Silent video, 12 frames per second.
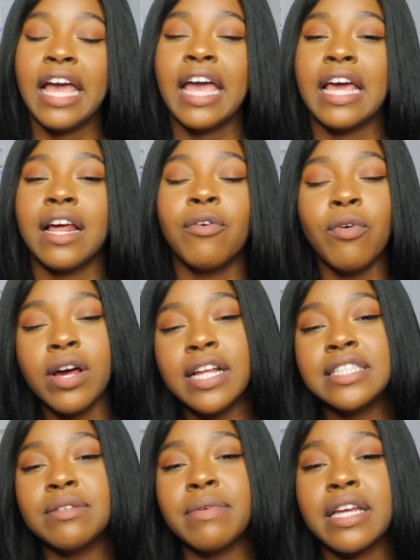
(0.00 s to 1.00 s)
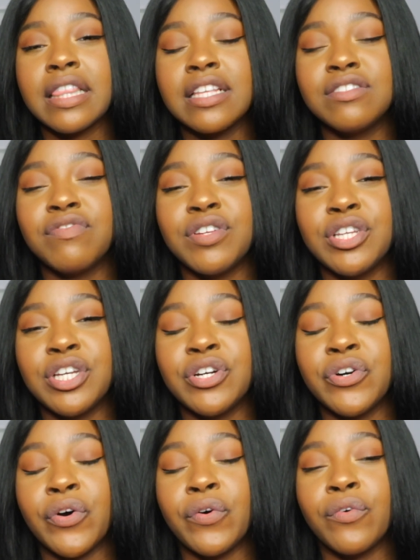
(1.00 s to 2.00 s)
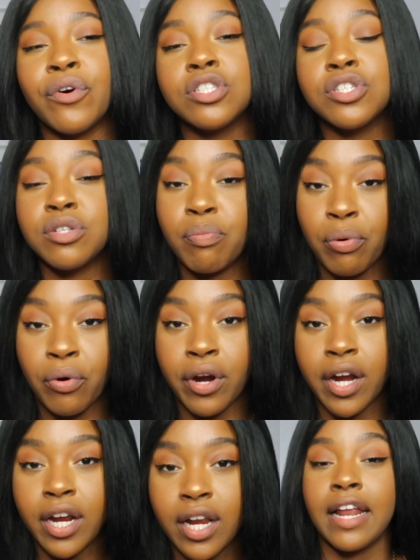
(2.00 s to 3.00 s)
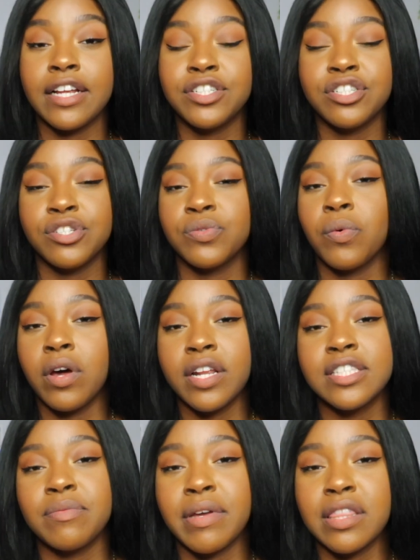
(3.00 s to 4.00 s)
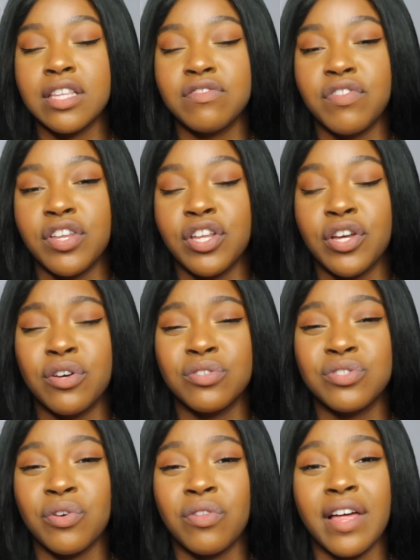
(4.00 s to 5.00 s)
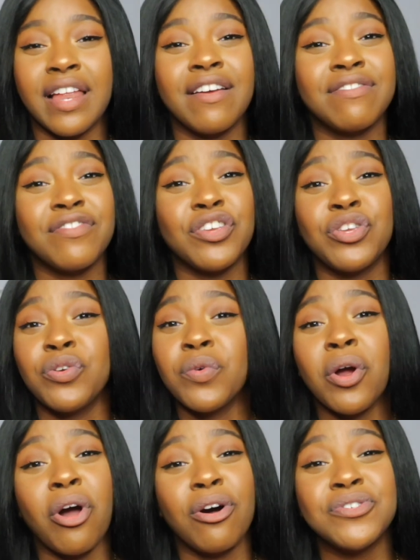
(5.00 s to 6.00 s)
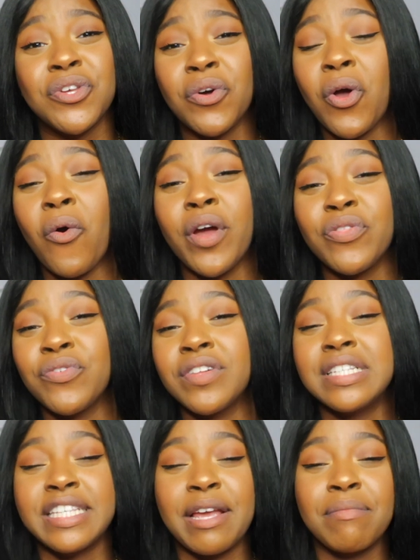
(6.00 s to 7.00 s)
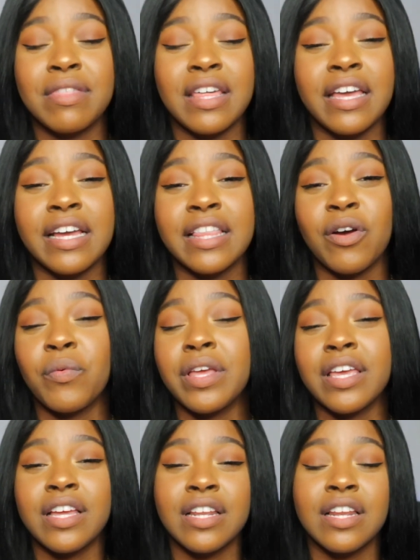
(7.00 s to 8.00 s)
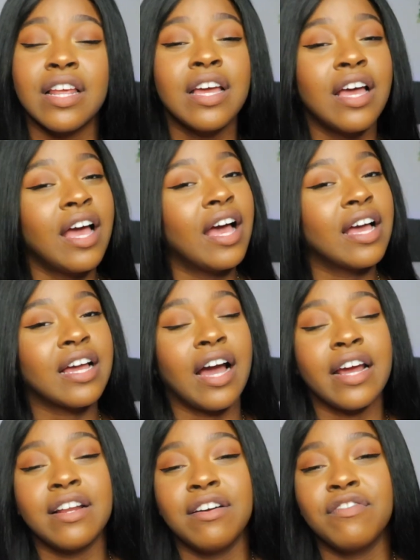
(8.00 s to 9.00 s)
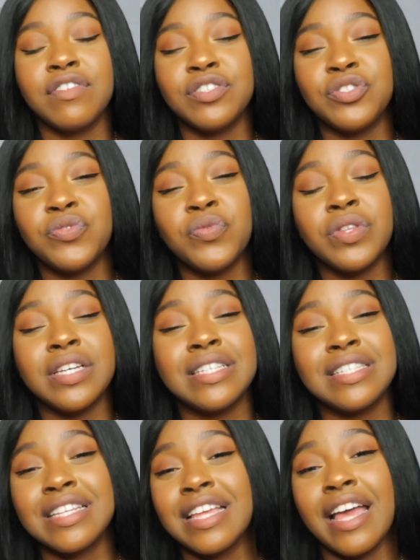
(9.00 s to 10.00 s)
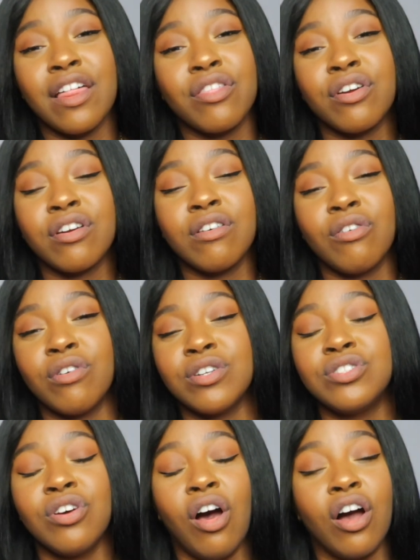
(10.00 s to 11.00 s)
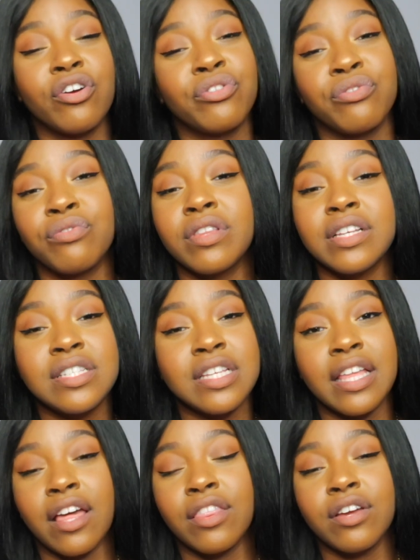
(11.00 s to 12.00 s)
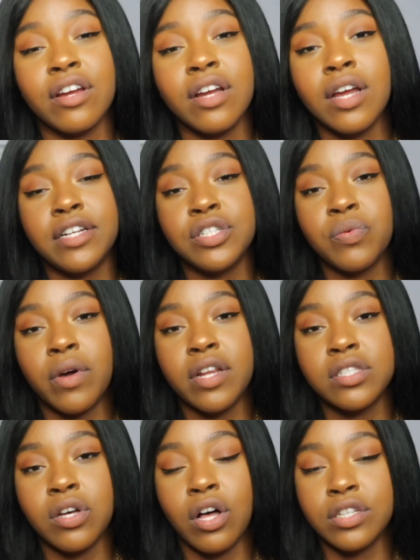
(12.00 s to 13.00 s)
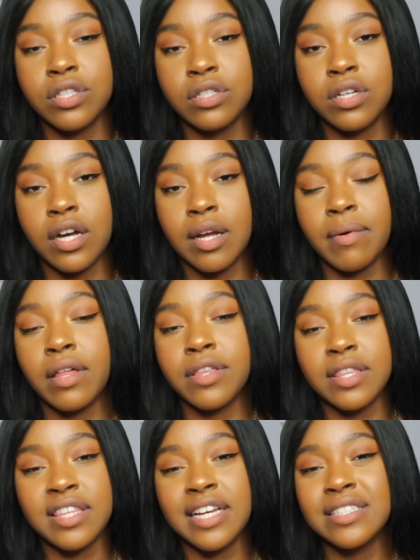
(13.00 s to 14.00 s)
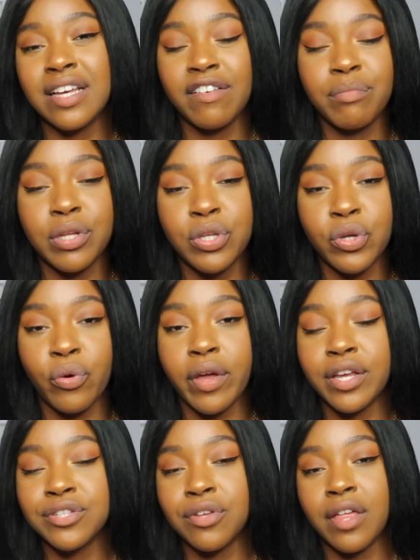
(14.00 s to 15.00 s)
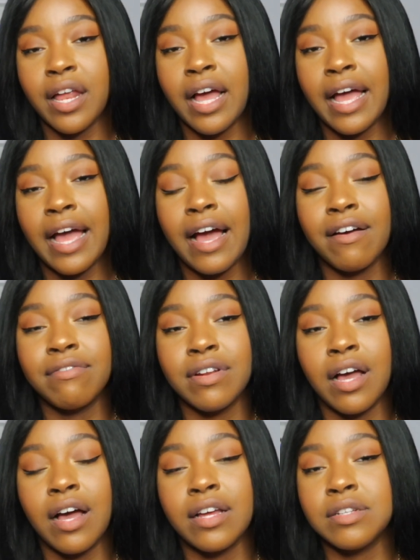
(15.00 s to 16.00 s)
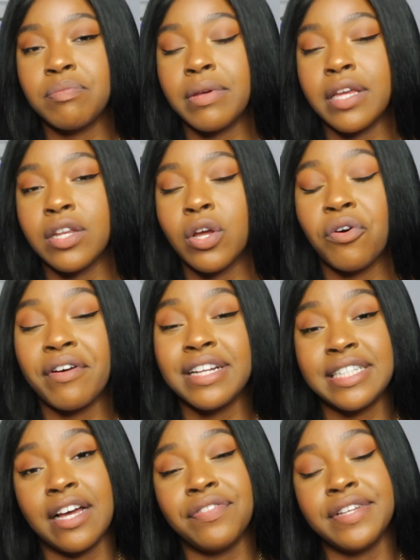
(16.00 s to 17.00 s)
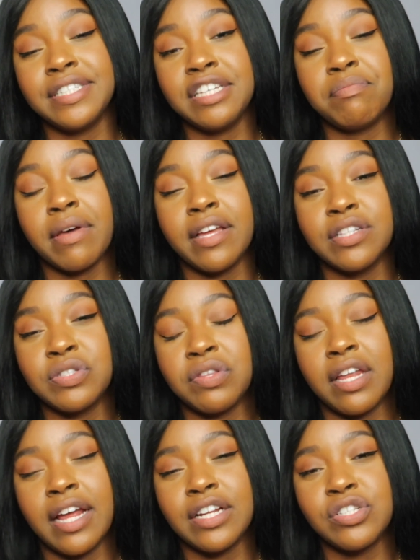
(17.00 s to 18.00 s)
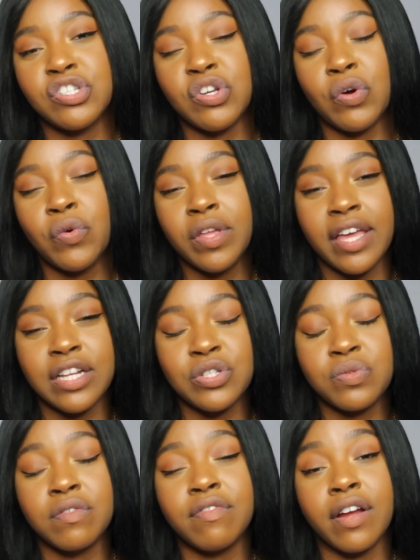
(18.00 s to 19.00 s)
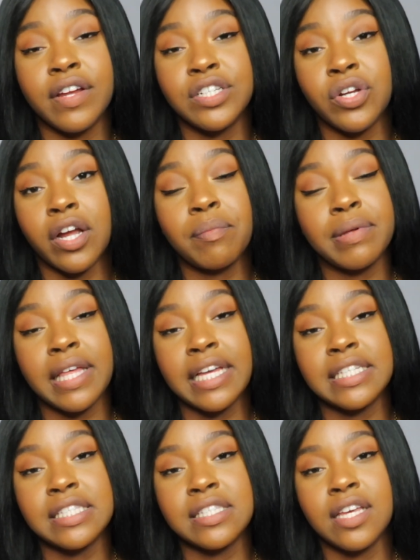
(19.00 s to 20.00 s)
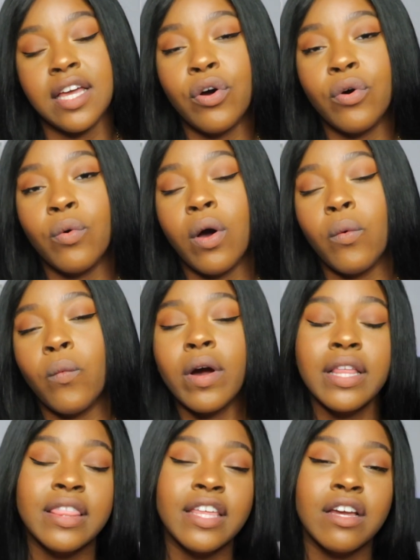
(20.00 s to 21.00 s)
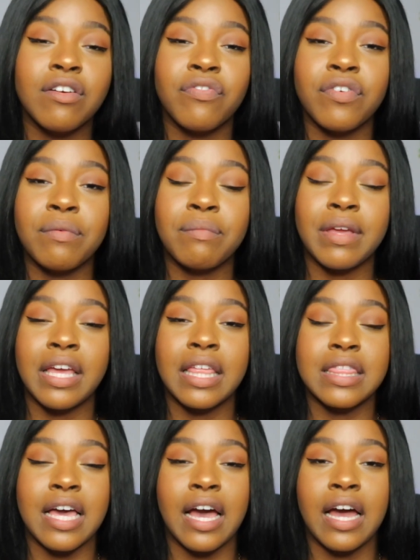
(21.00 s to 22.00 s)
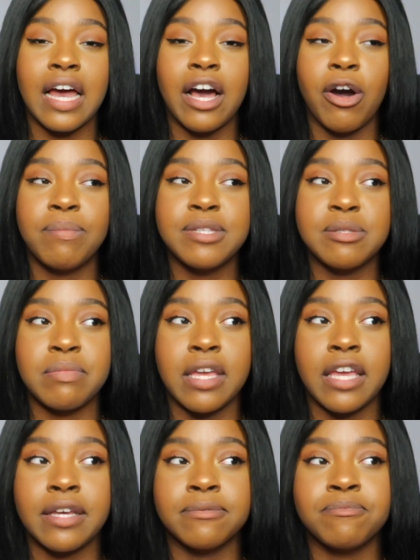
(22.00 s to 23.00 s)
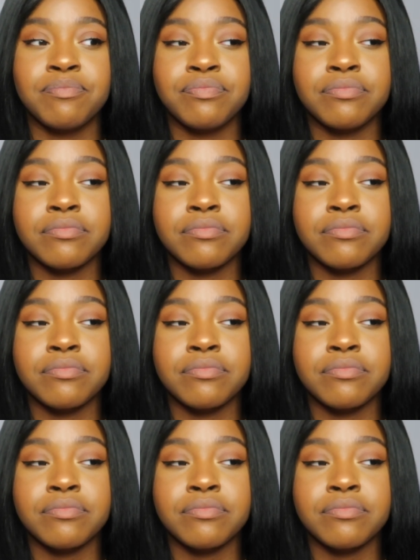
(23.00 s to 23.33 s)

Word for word: and I wanted to make this video to support, and I just wanted to make this video so that if you are also going through the same thing, that we can kind of do this together or talk through this together. I just wanted to also talk about the things I've been doing so that I have not been going down the deep end, so that I don't get to a very dark place. So one thing for me that helps me